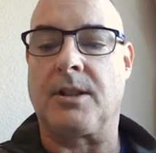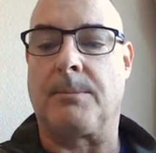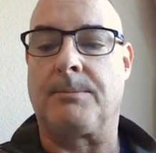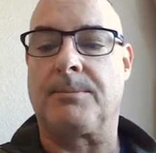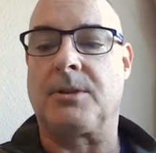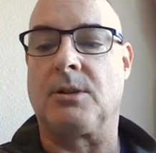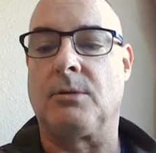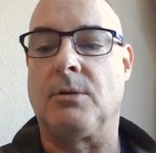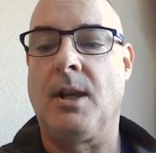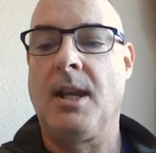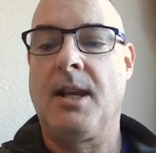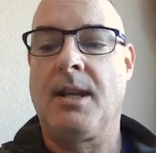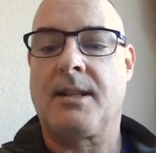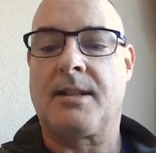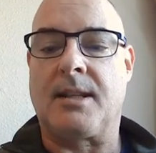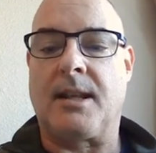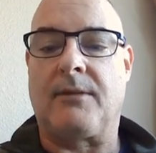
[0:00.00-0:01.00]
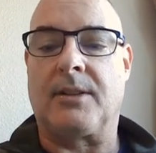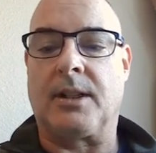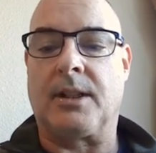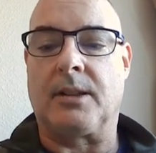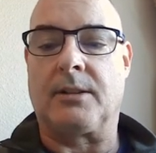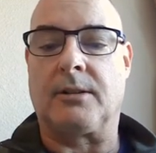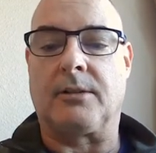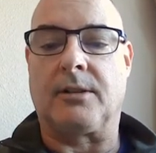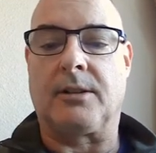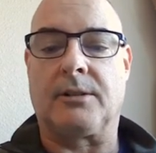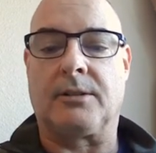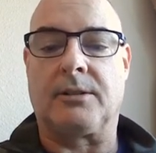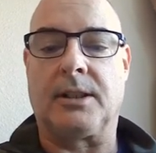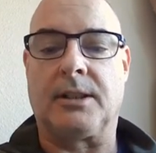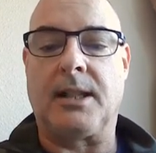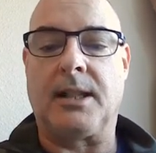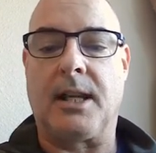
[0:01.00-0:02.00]
up to
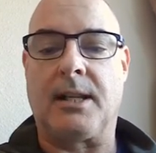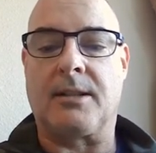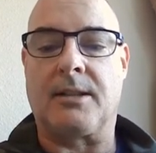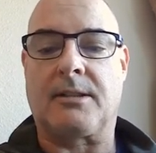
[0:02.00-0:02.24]
730 days.